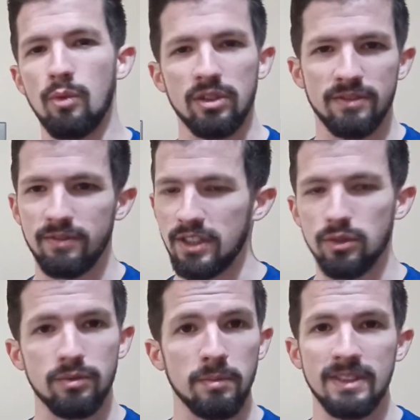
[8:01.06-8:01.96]
watch
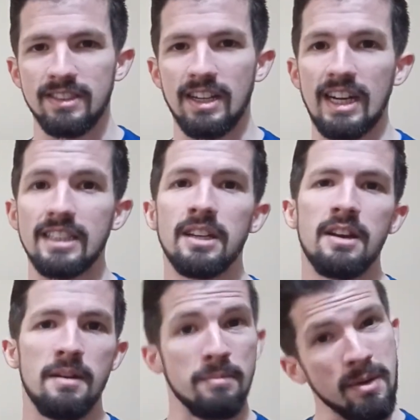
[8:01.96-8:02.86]
videos from these guys.
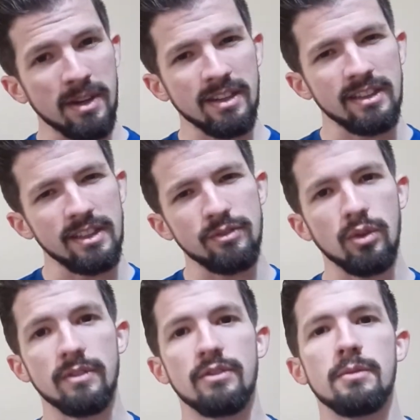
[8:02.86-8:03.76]
But I'm gonna leave
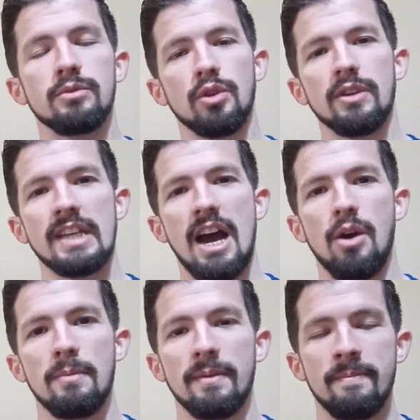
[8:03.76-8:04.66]
one from Jordi
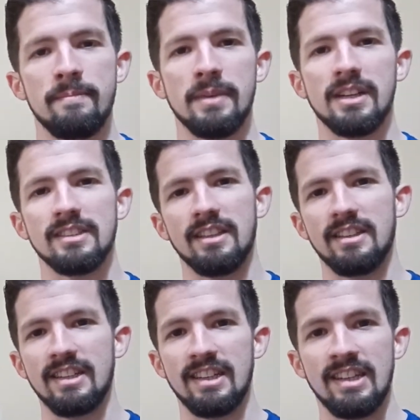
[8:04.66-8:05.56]
Alba because I
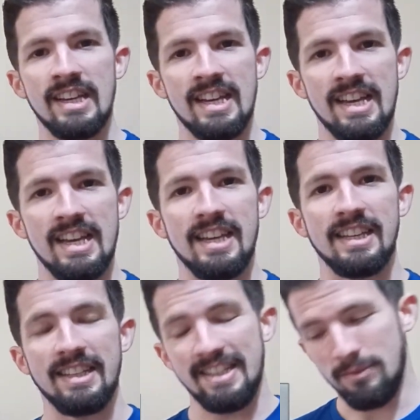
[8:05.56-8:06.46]
think
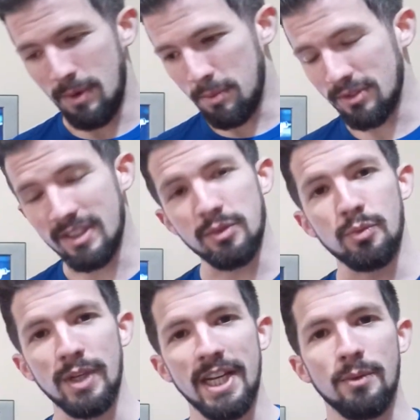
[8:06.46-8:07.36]
he represents
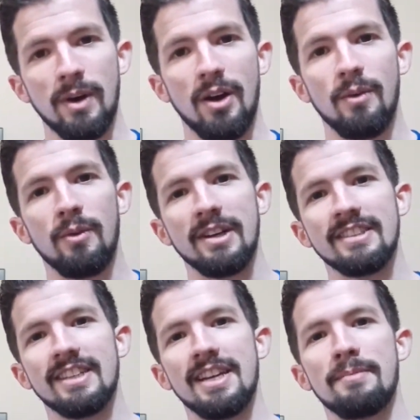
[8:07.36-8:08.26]
really well what I
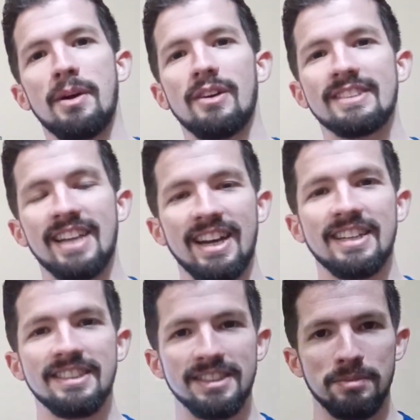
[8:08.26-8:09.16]
say about
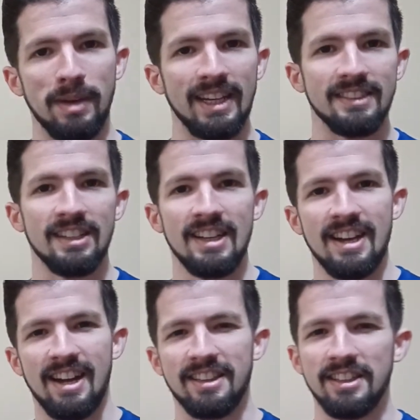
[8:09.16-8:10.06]
attacking the space.
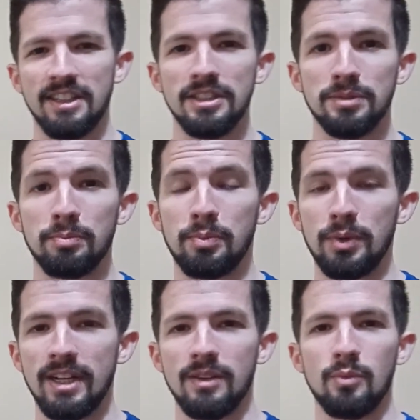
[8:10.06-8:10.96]
I think he's
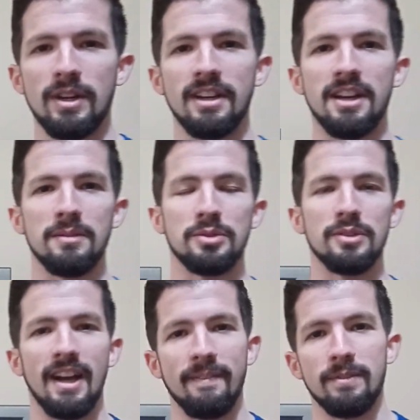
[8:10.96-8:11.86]
brilliant when it comes to
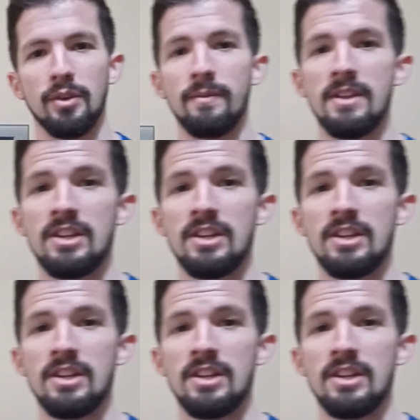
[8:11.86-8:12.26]
that. So